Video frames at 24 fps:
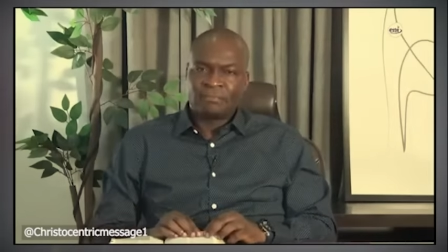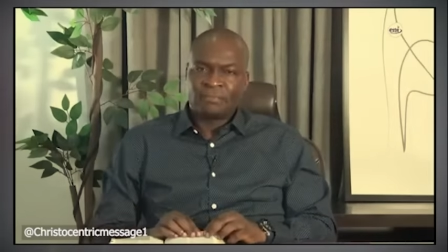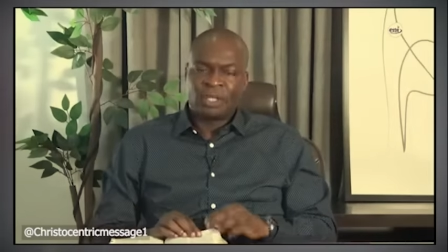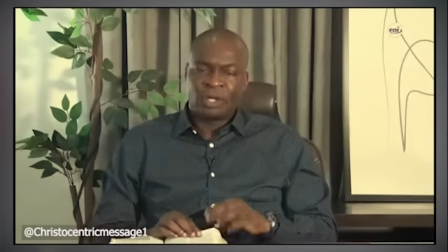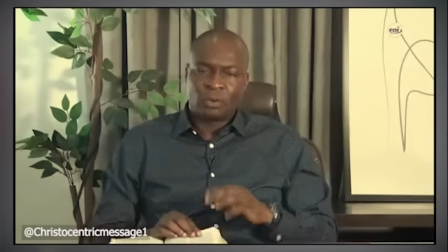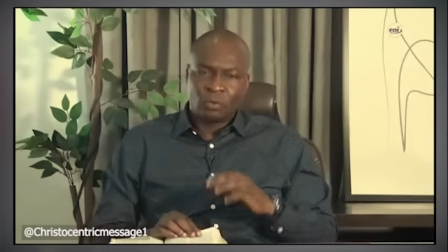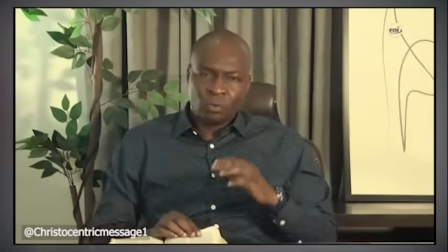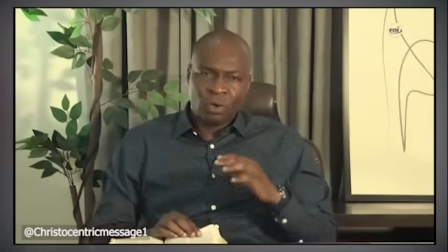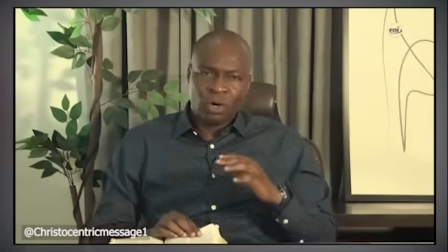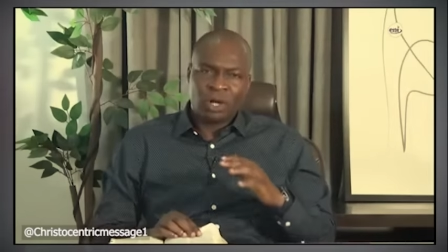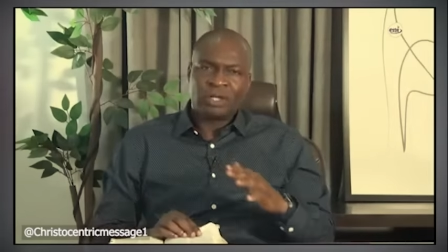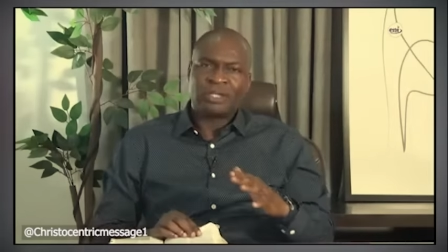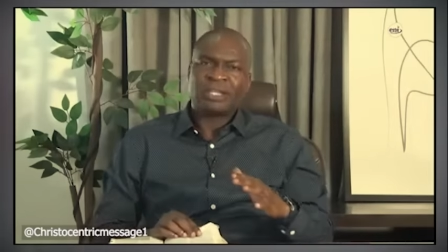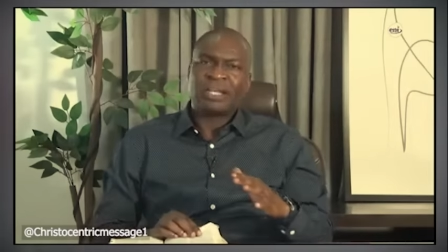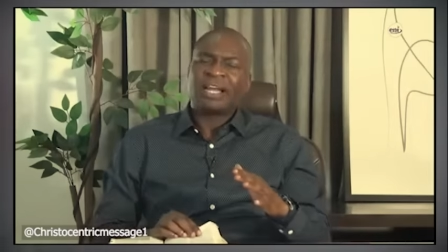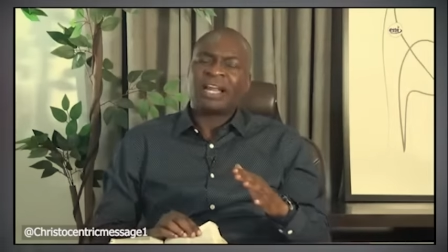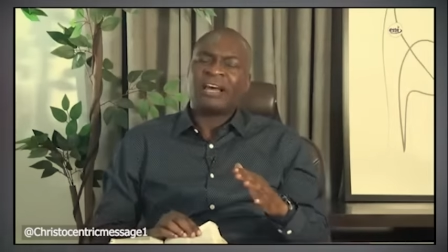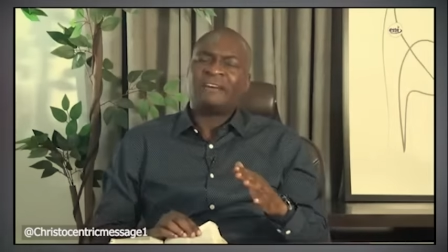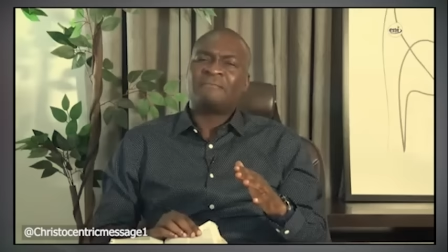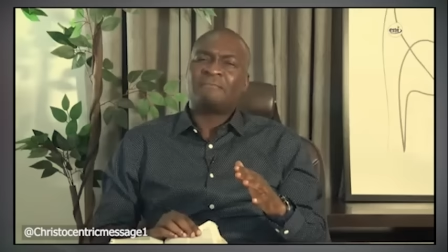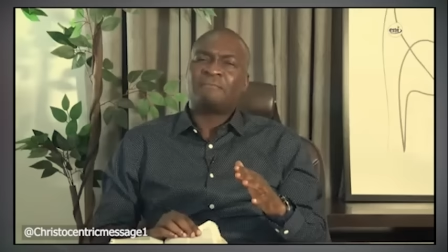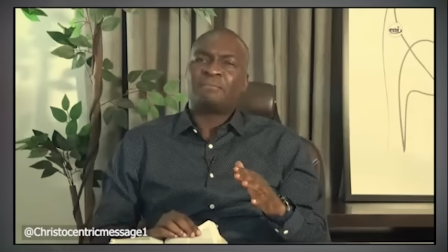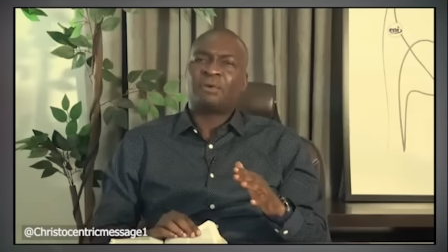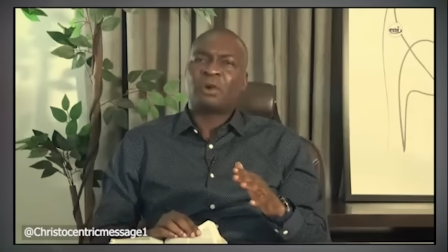The word
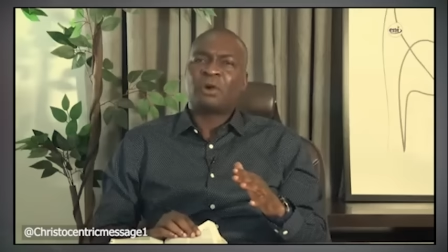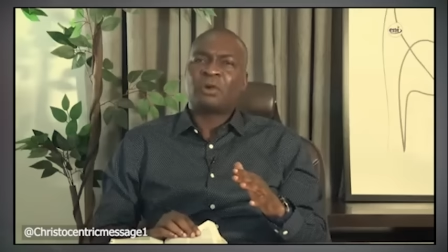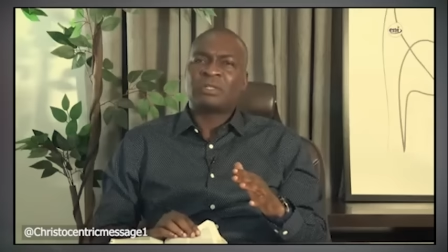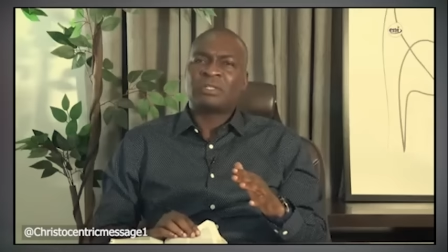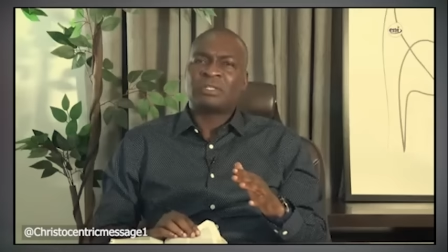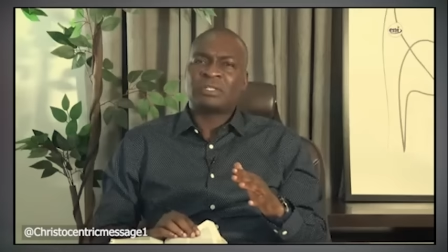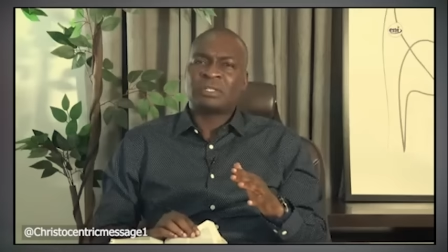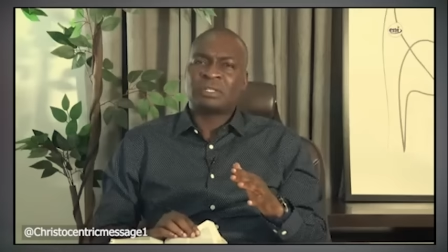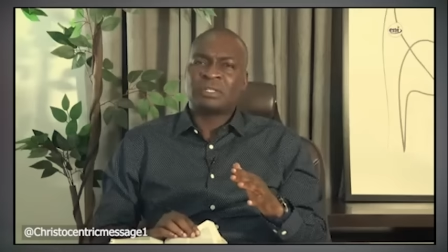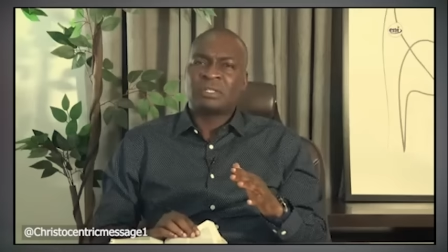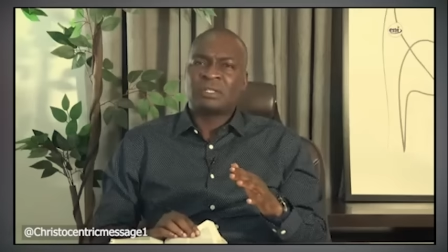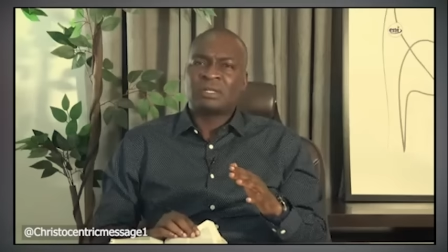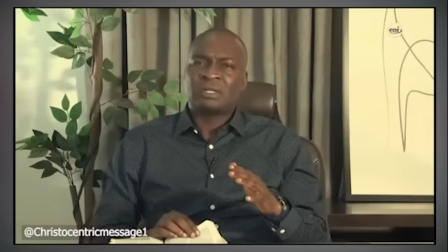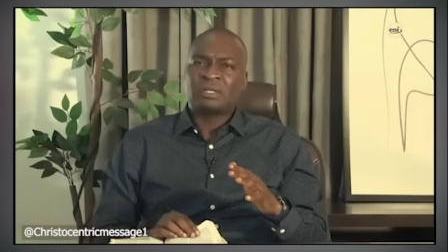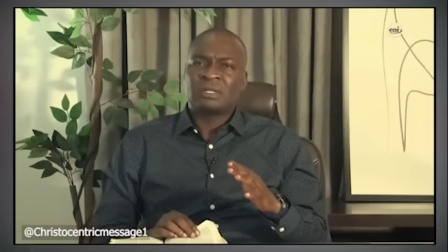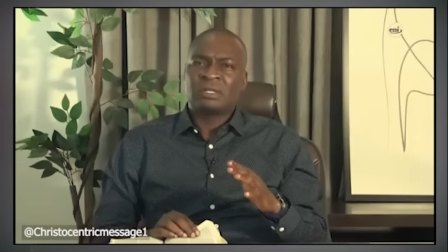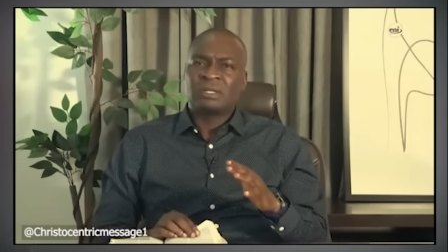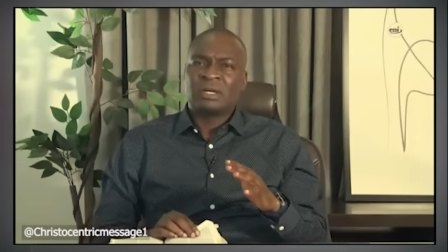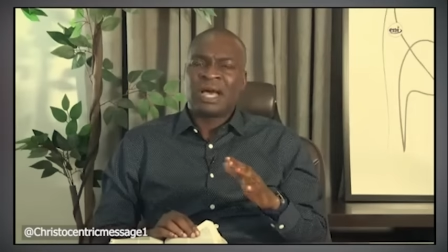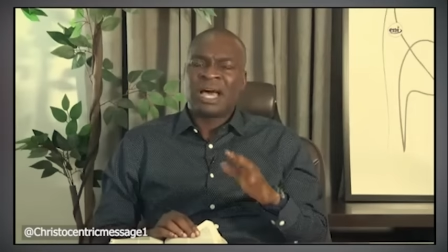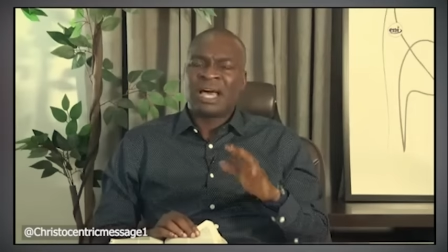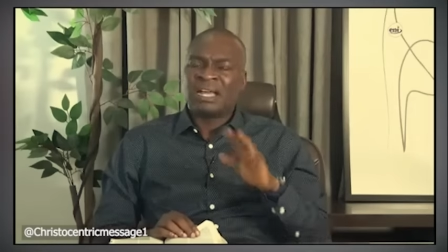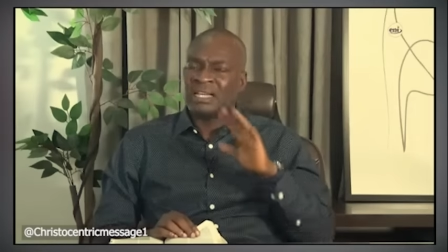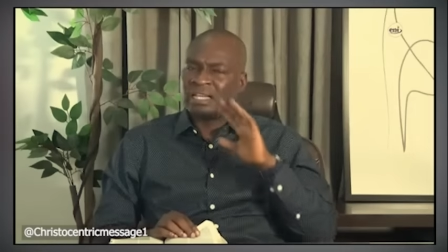that I've brought
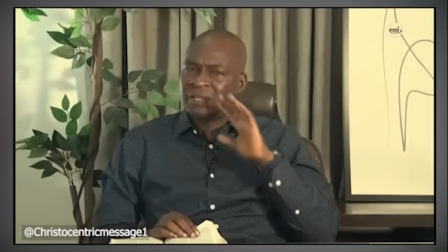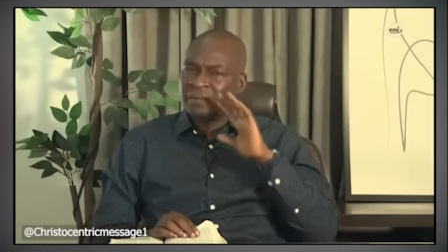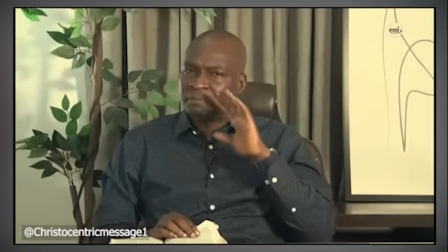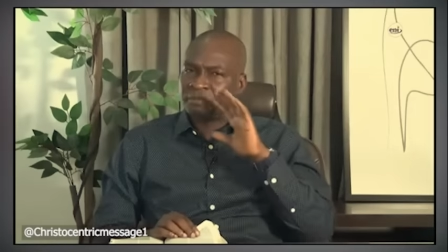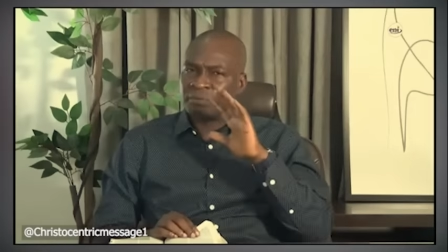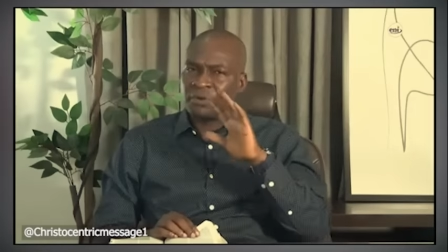and the